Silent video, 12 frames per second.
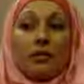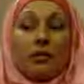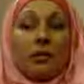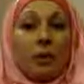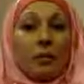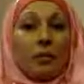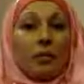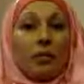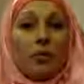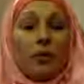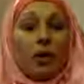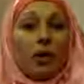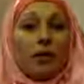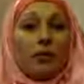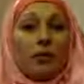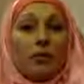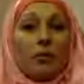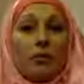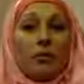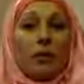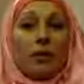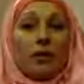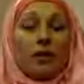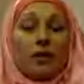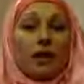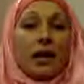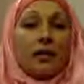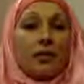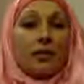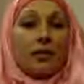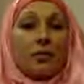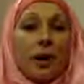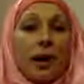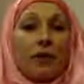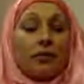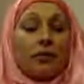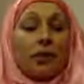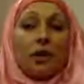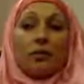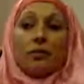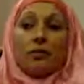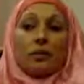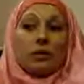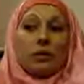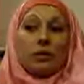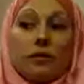remember what this life is about. Don't